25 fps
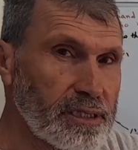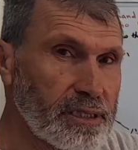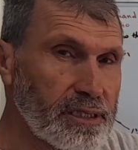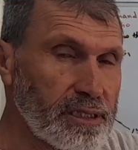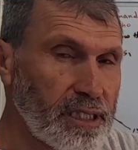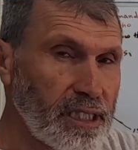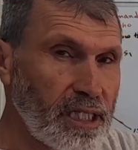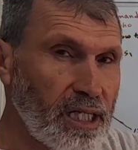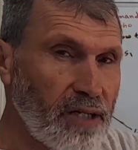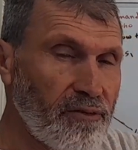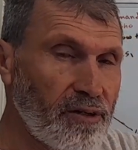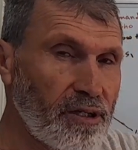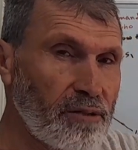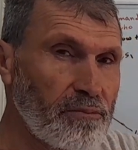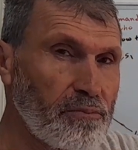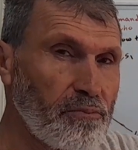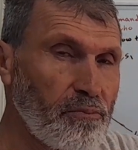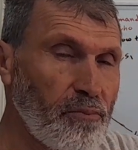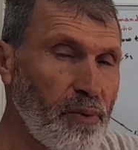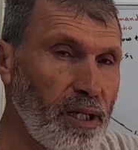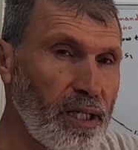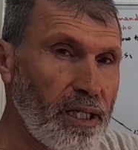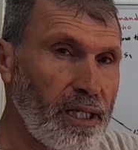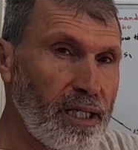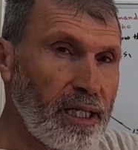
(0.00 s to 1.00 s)
The government
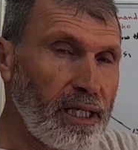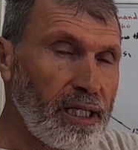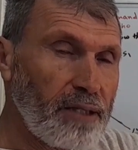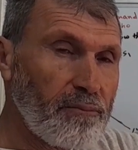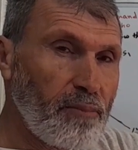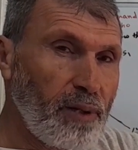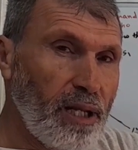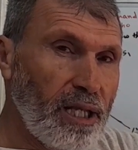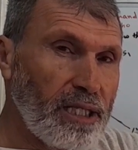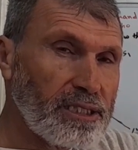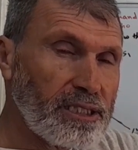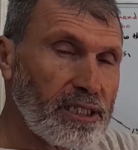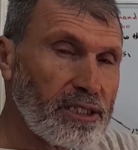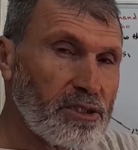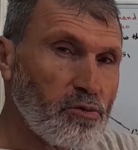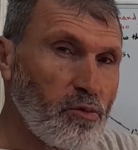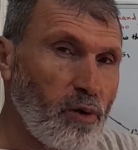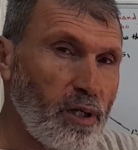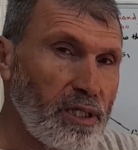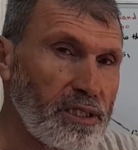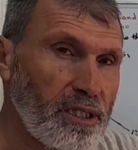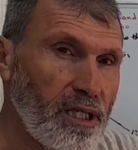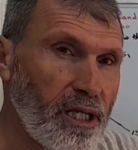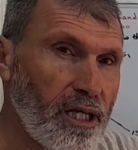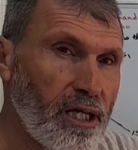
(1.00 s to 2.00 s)
places
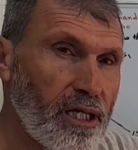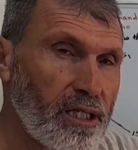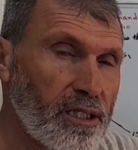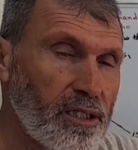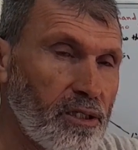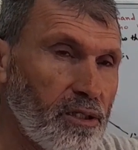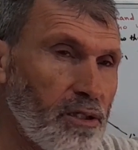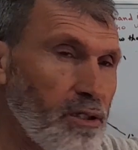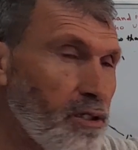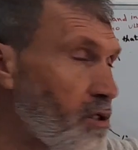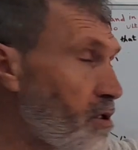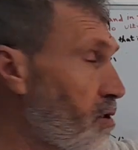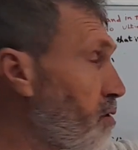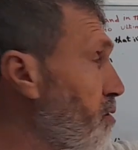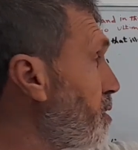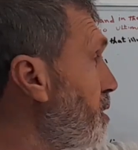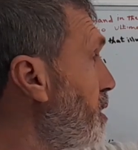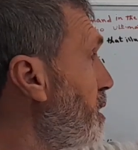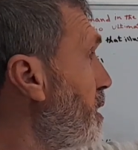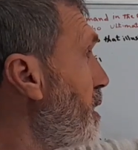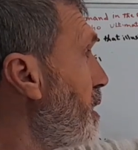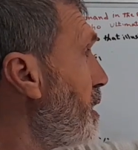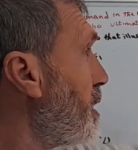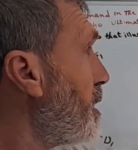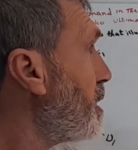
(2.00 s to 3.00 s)
$1
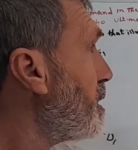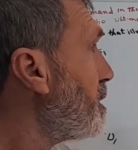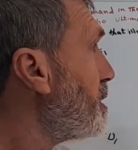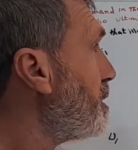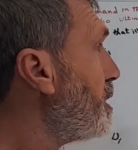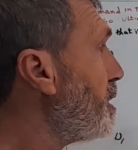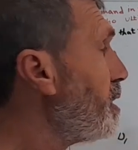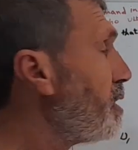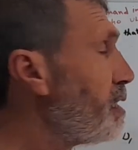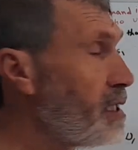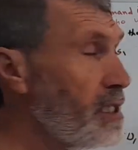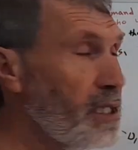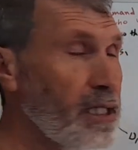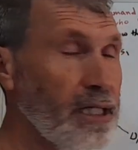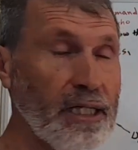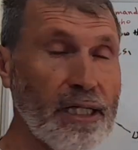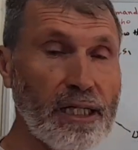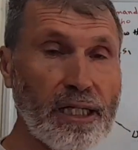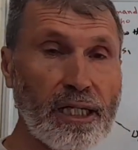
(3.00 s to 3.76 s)
on the